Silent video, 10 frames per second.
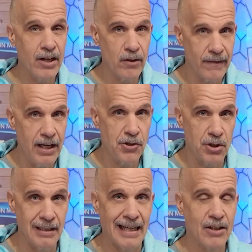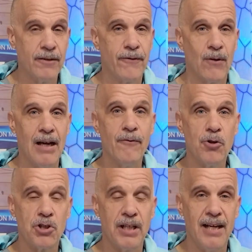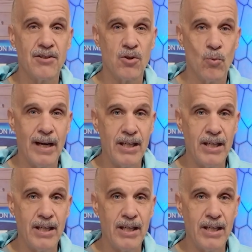innovation that could forever change the way